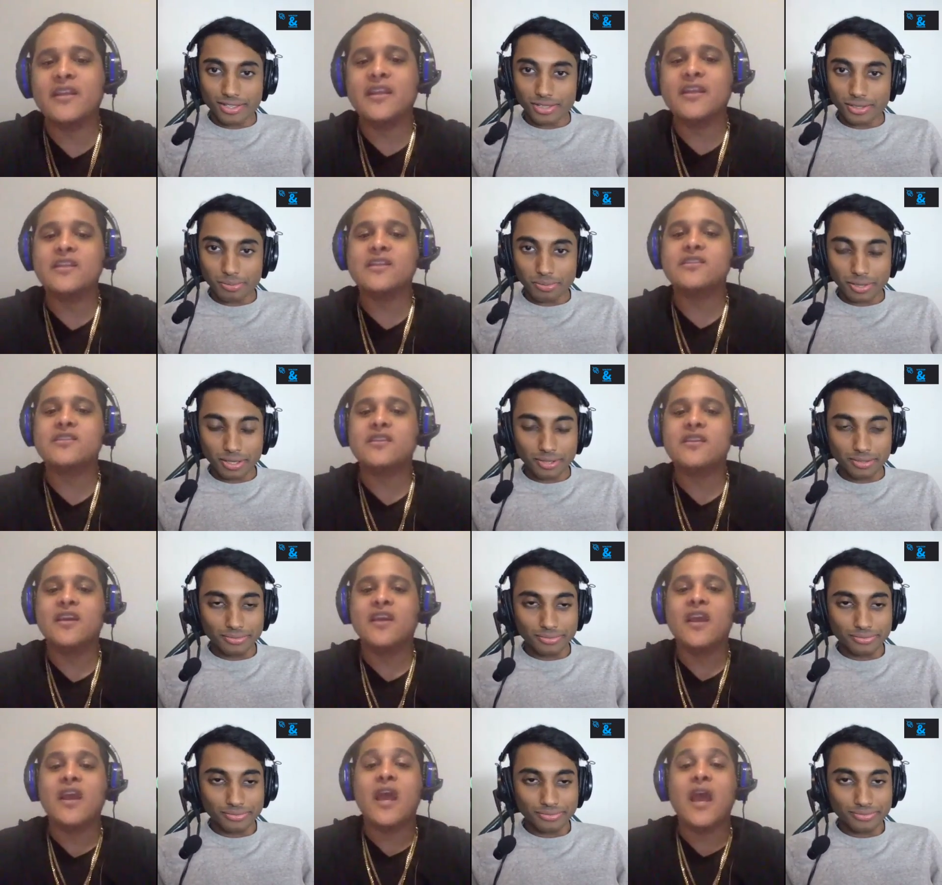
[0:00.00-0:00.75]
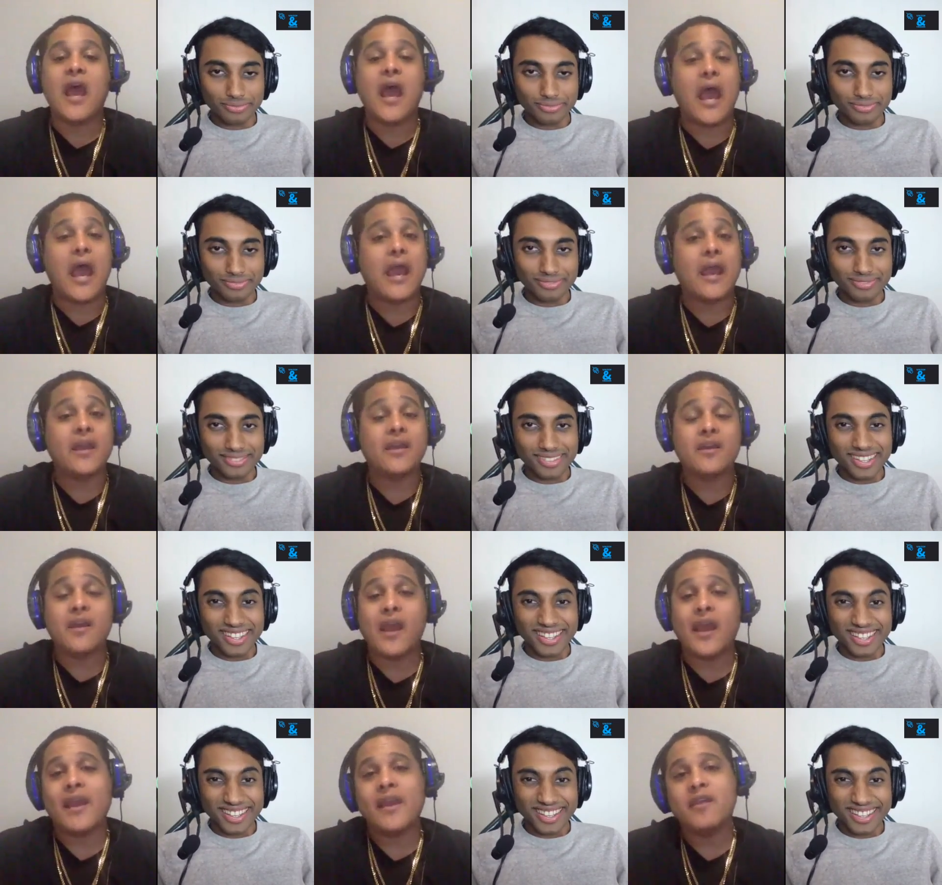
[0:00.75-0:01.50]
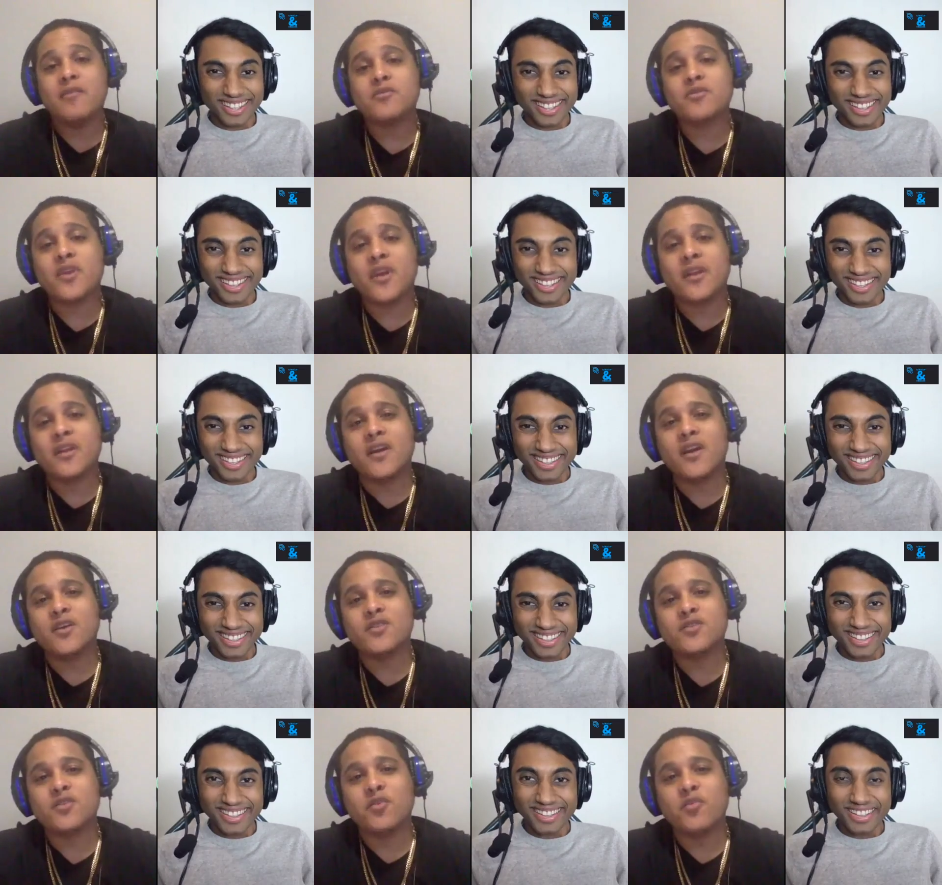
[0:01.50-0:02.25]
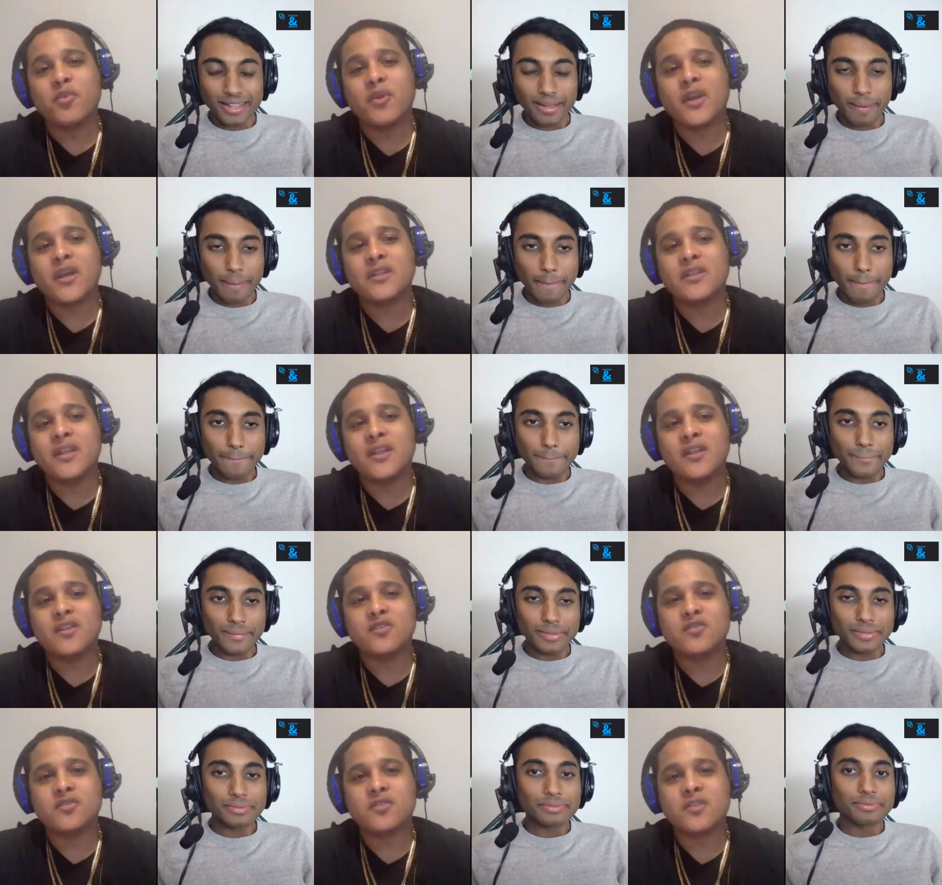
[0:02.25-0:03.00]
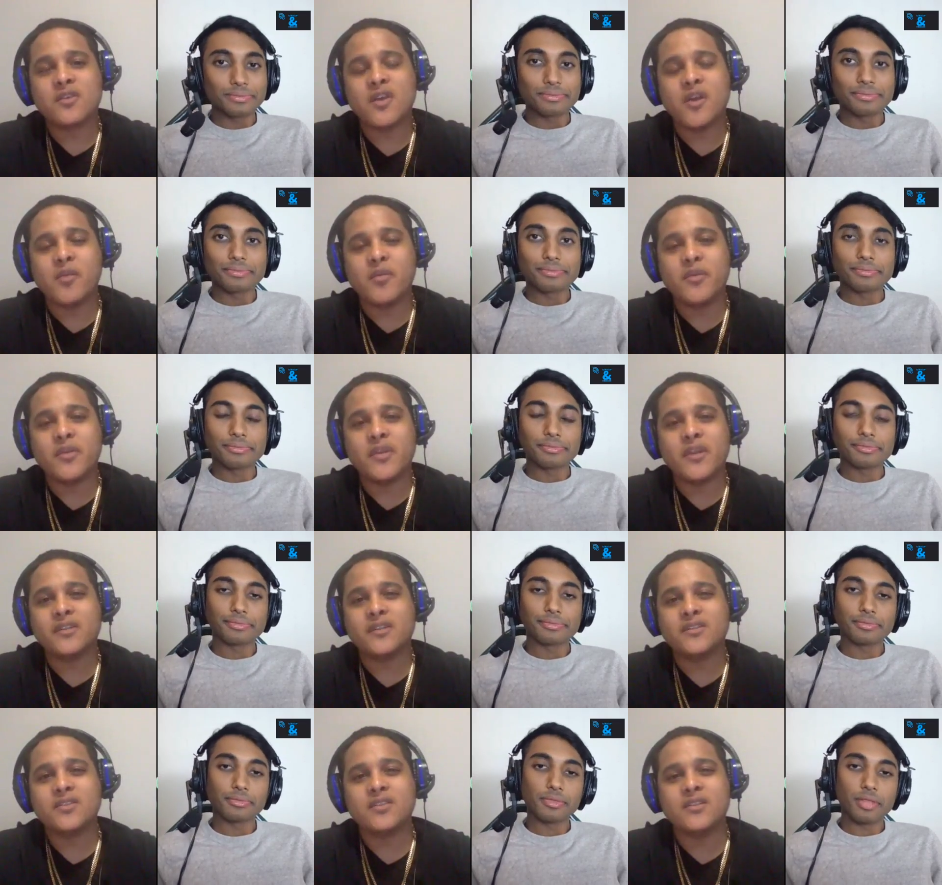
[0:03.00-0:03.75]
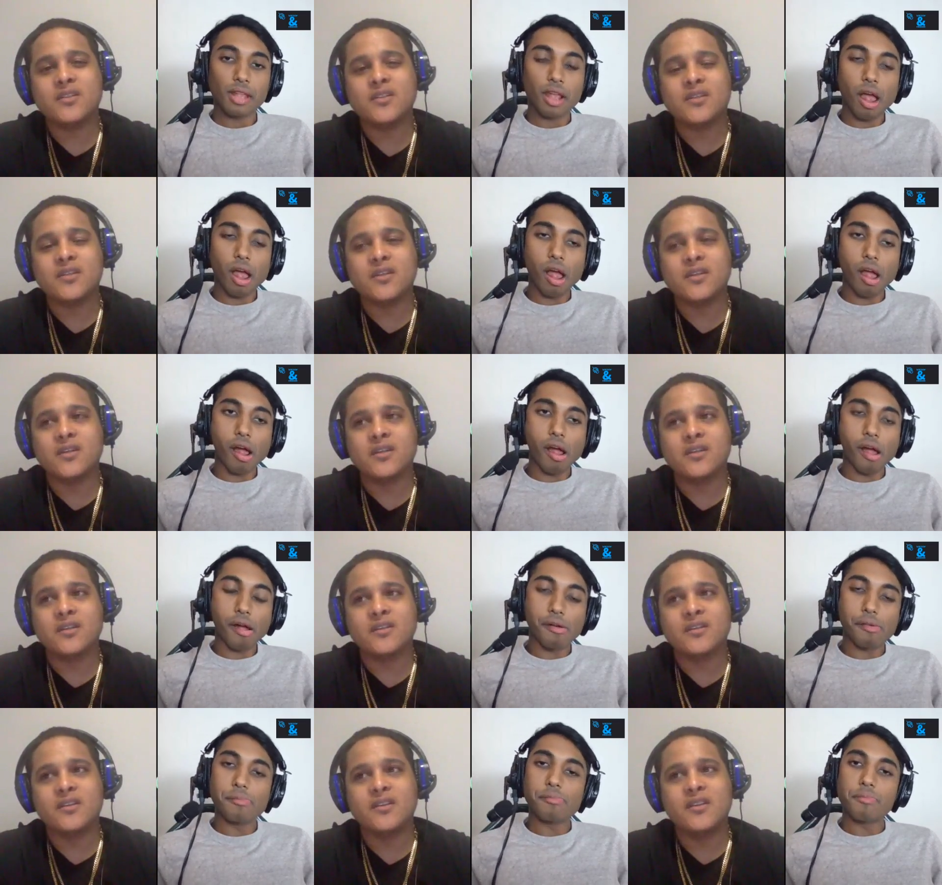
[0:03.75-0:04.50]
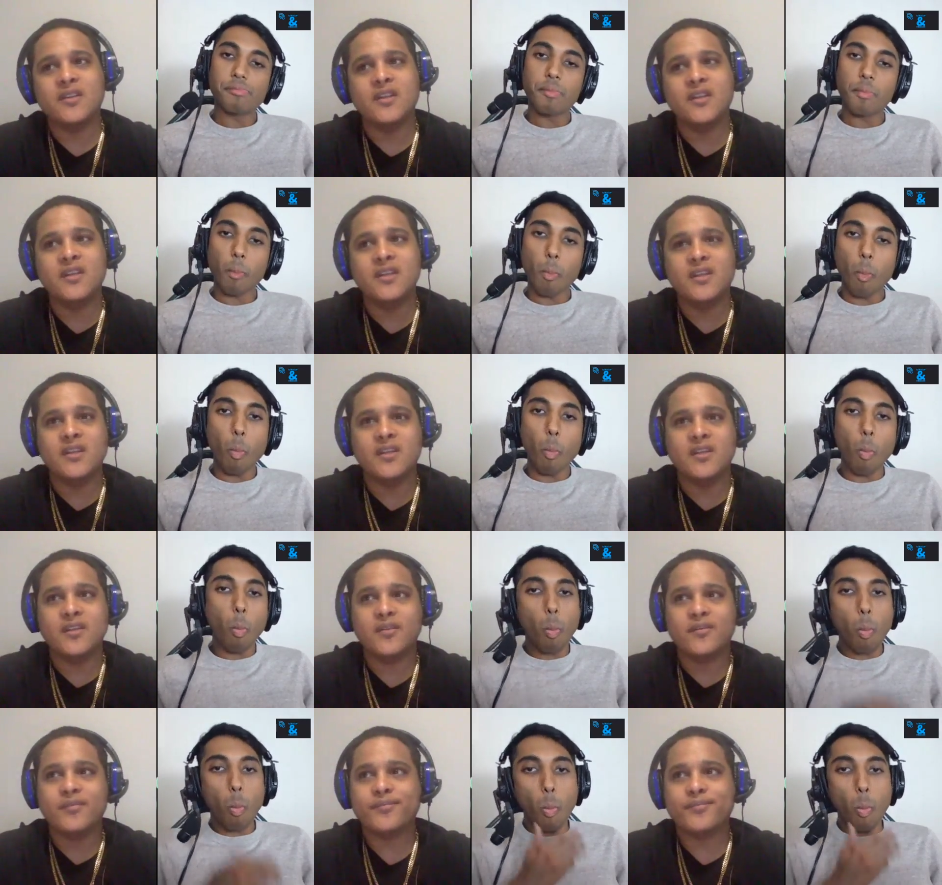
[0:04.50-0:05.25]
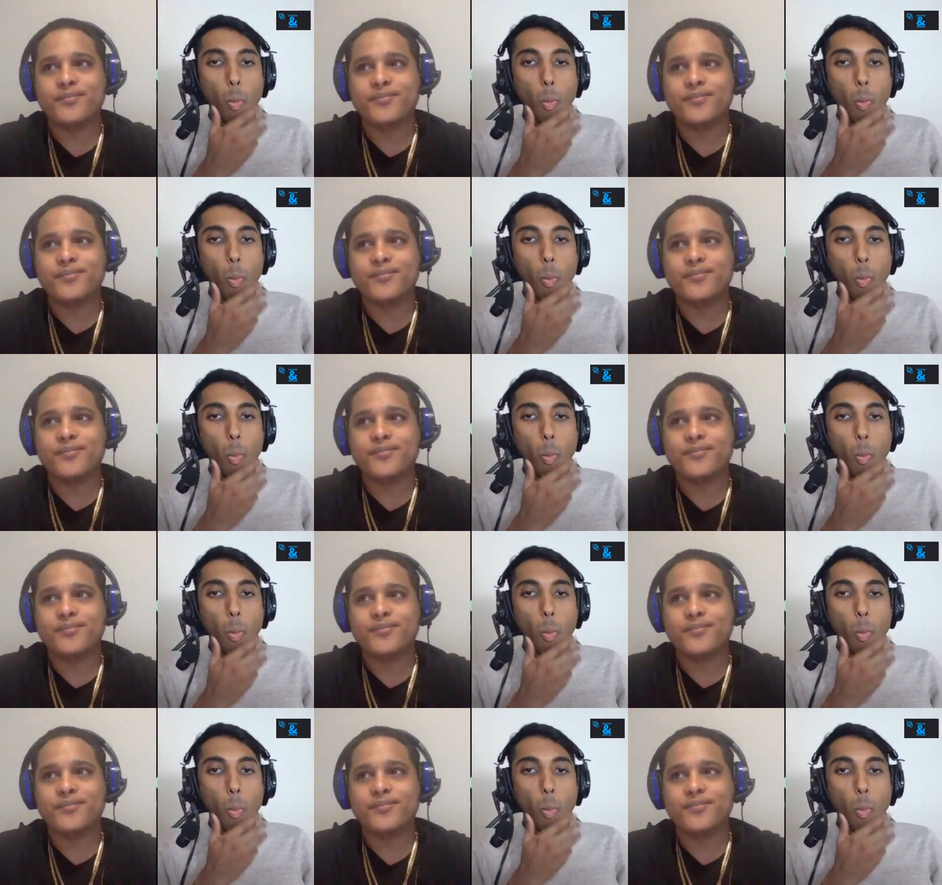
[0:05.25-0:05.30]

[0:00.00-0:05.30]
Speaker 1: And then it's, I am trying to hustle, but I think it's coming like to the